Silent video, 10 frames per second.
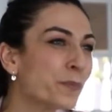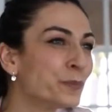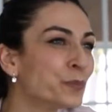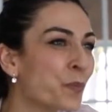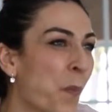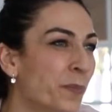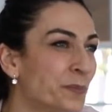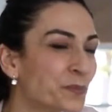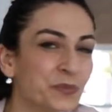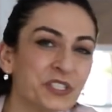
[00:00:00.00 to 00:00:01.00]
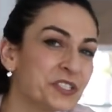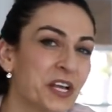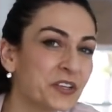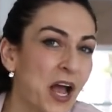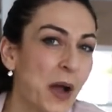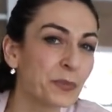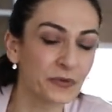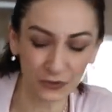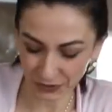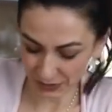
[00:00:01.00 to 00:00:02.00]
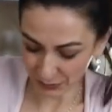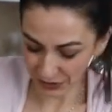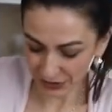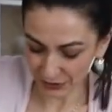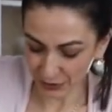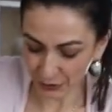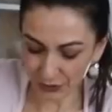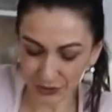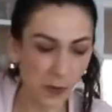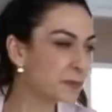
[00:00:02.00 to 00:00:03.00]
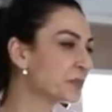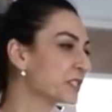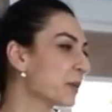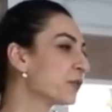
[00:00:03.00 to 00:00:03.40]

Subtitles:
He's not happy for some reason. You want some